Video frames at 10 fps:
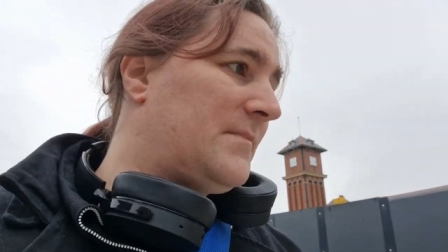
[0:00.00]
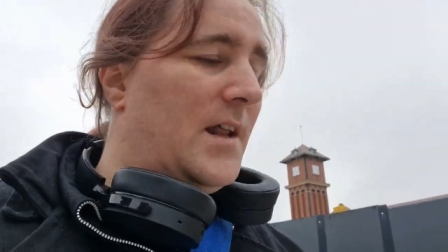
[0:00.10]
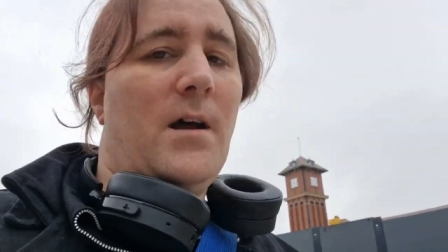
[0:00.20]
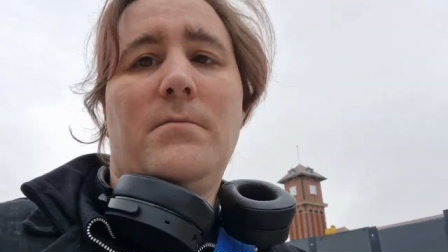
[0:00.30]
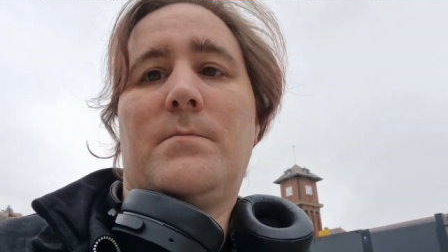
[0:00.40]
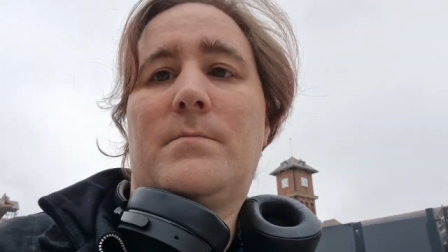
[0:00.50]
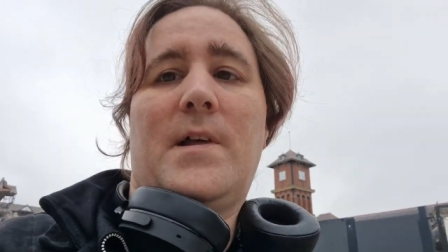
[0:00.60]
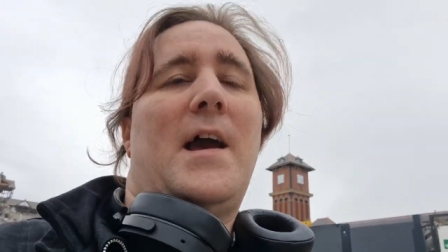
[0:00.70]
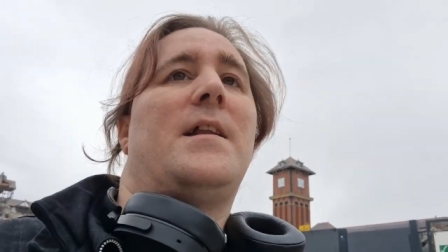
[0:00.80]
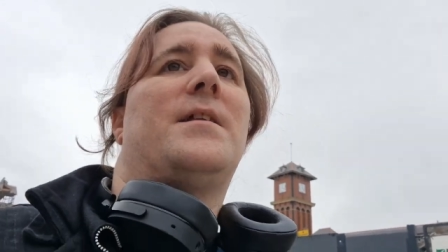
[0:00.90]
You know,
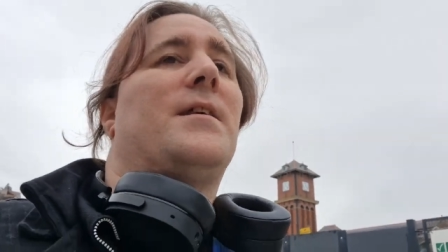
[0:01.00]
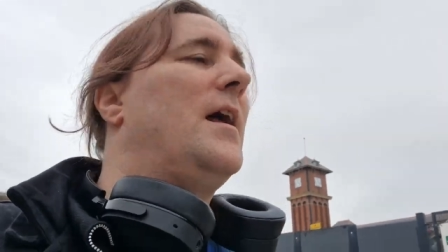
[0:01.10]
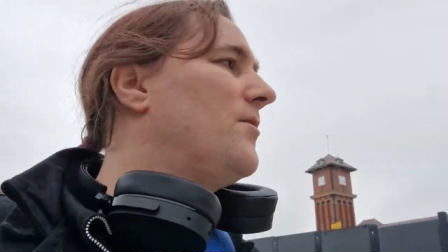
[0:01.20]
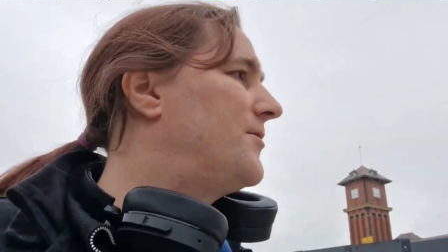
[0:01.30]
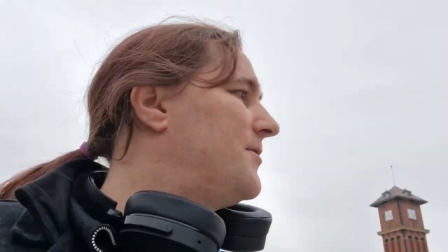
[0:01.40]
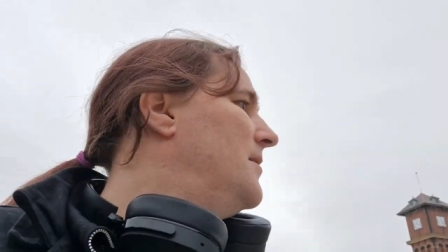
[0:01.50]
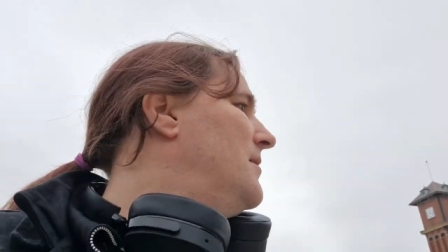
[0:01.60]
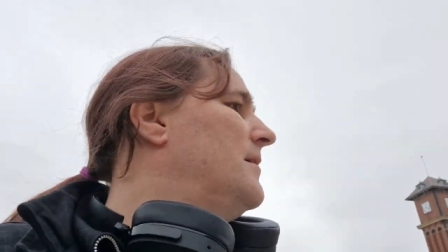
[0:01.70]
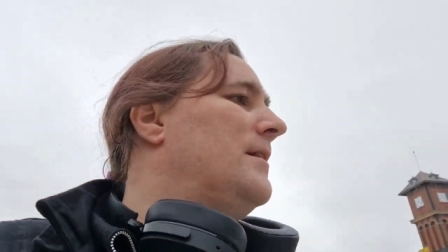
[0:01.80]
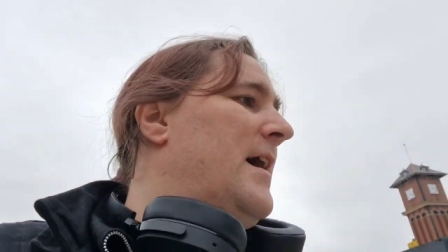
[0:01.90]
like anything else.
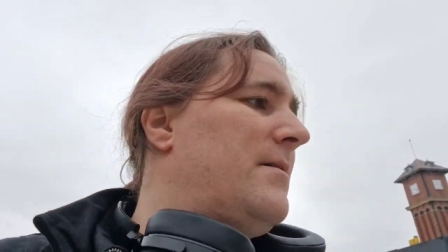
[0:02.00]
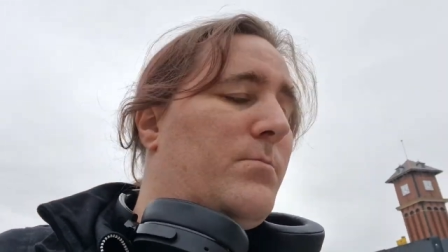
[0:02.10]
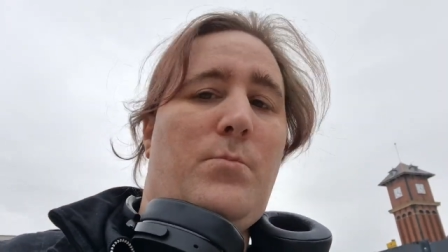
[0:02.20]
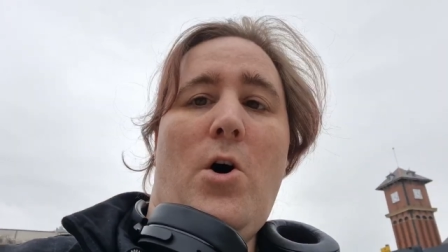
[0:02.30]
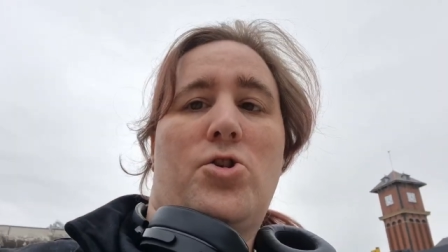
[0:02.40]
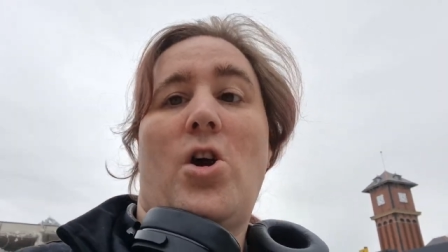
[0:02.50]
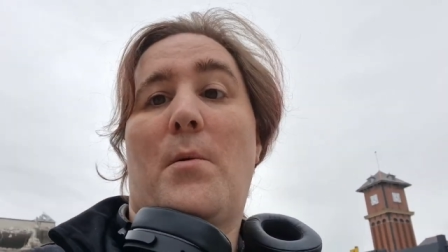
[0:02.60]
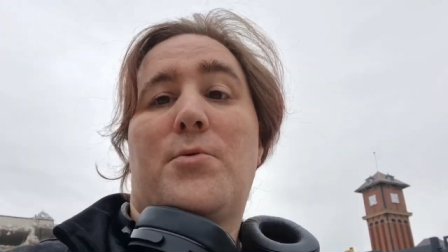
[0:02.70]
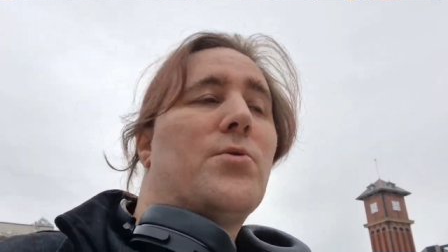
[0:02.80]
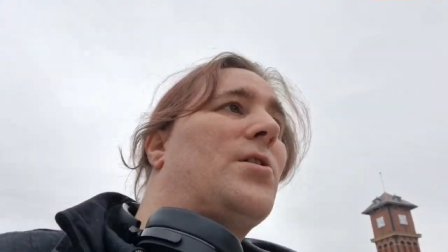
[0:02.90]
Like what
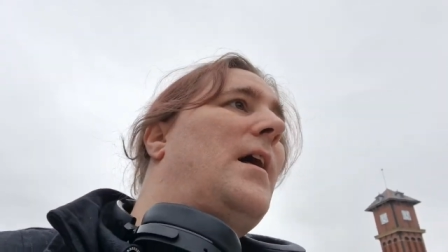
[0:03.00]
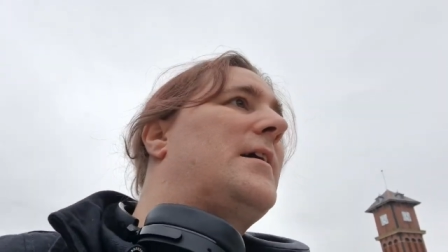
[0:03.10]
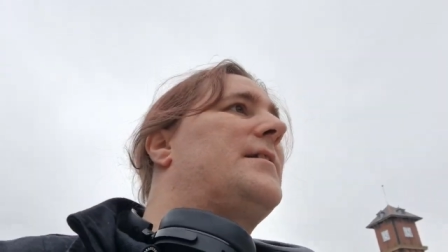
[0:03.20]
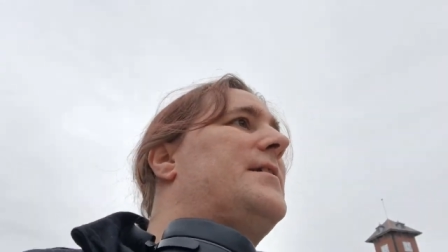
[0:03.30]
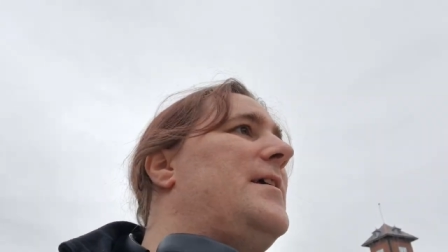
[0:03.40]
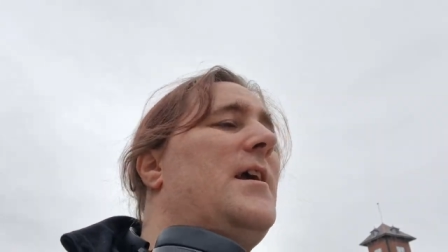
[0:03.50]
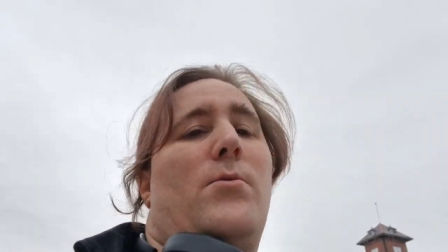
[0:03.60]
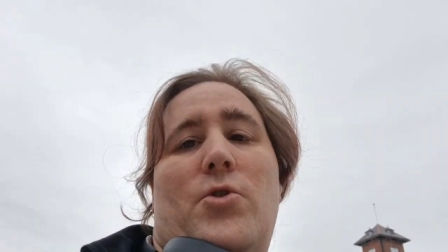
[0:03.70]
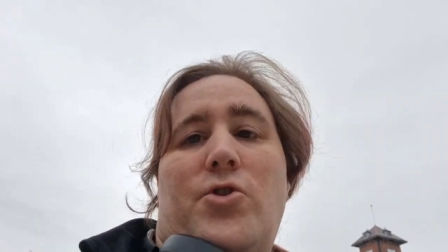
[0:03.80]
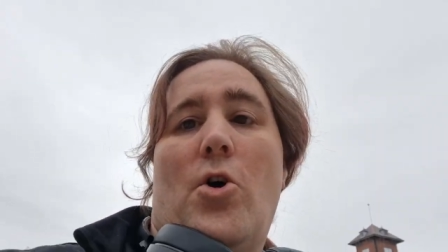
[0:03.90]
shops would you like to see,
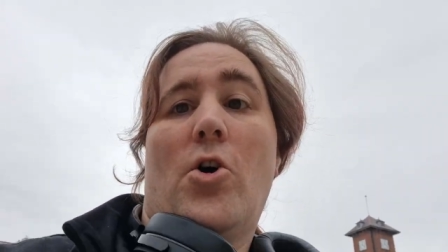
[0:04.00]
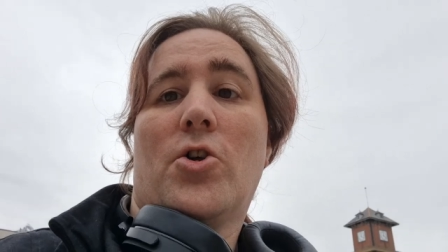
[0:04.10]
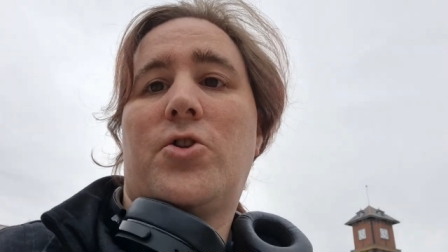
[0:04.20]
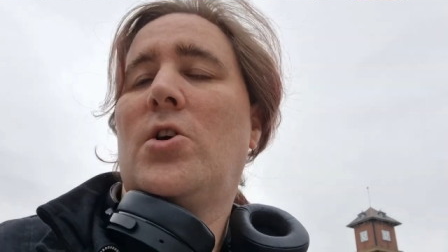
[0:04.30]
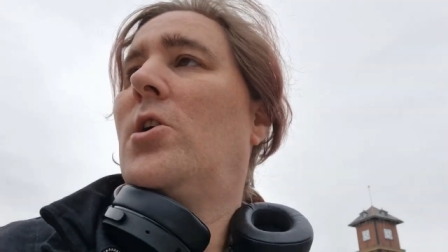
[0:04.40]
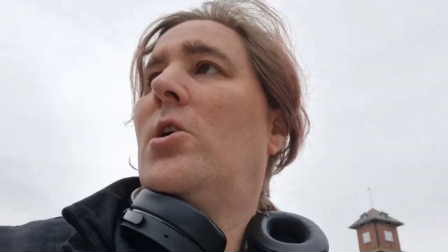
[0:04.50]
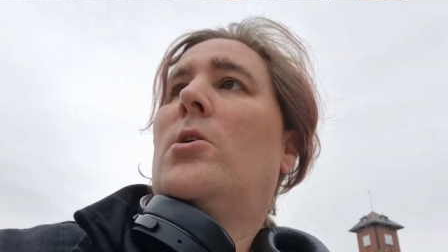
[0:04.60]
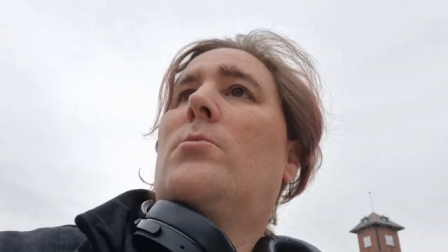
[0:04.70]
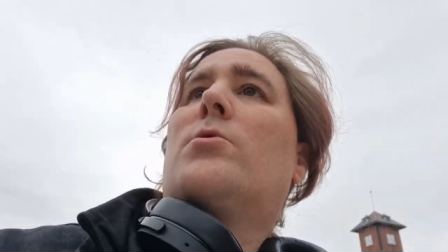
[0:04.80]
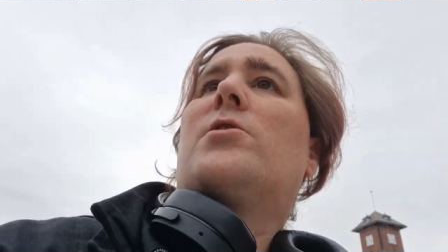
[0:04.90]
what stores
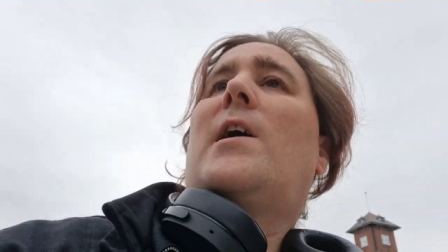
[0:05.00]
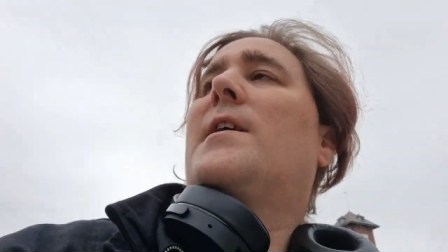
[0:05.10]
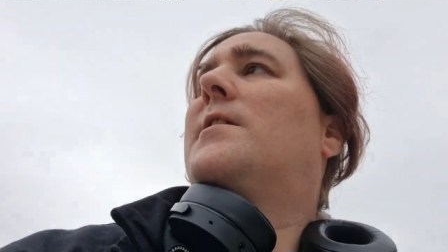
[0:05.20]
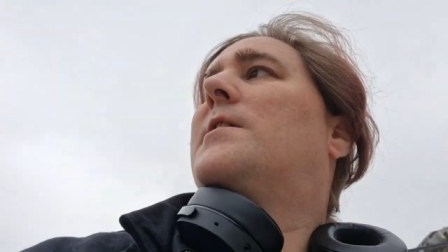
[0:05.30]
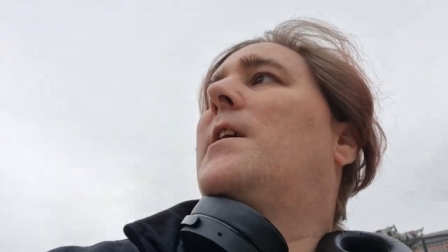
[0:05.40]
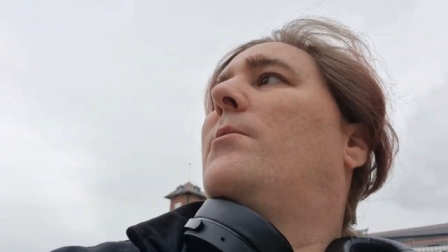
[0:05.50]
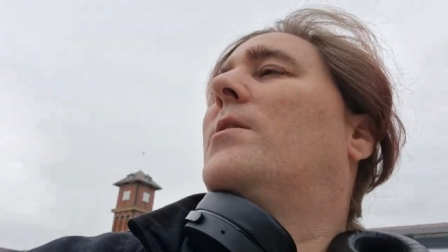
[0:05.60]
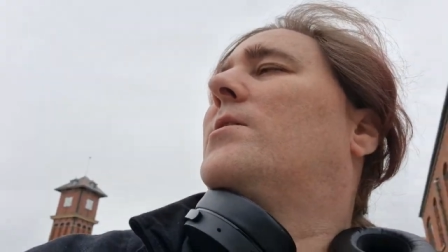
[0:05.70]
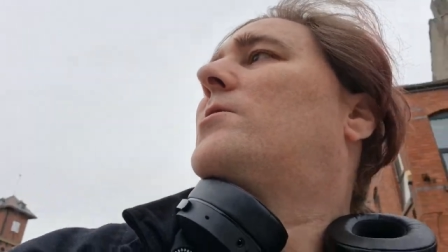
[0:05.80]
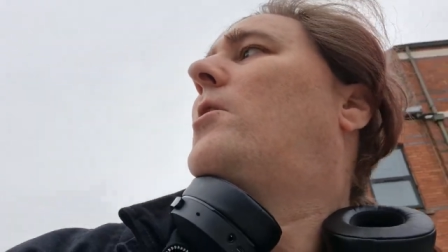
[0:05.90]
would you like to see
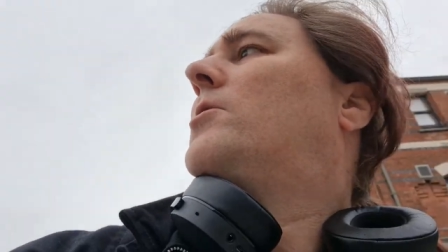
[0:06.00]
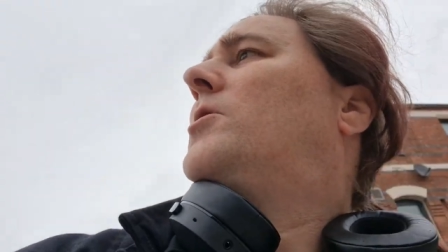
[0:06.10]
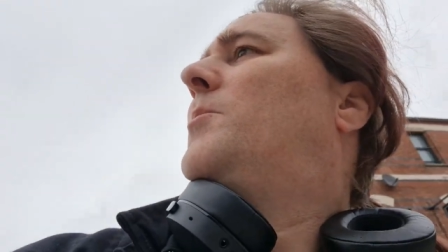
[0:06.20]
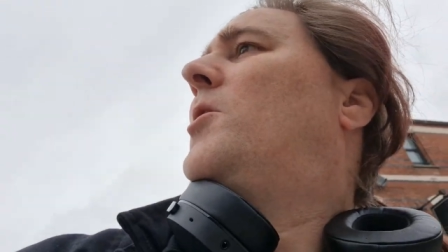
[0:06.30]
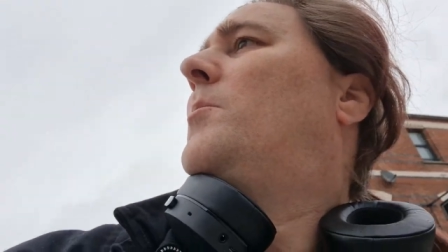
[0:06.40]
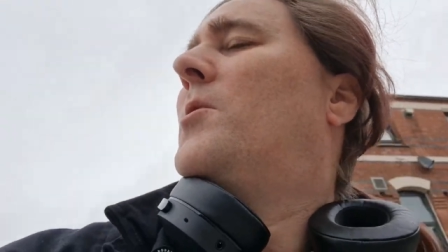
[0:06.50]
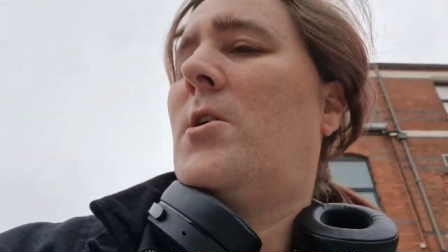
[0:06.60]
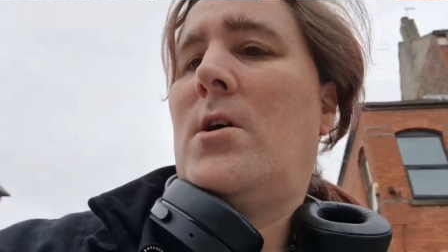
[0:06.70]
when it's all come up.